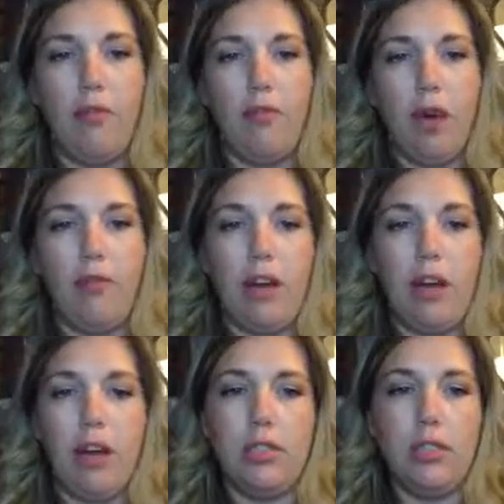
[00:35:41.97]
form that
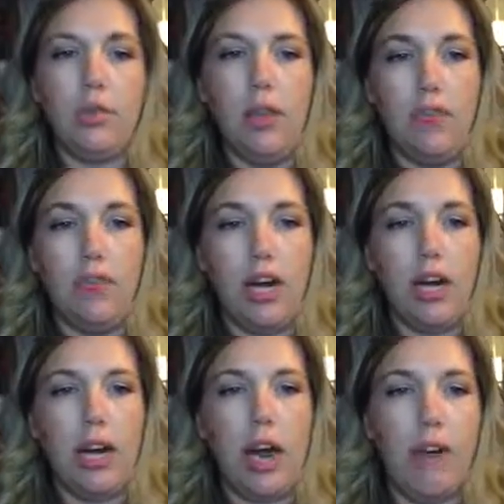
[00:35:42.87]
her school gives
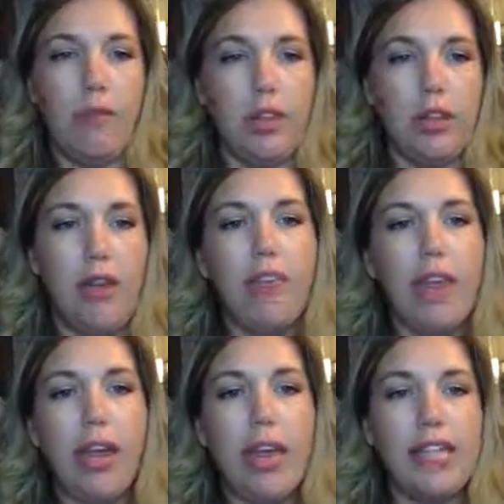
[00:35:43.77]
her. I would love
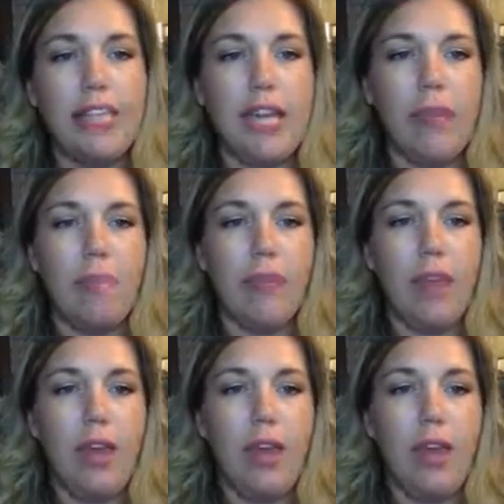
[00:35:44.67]
that, Cassie.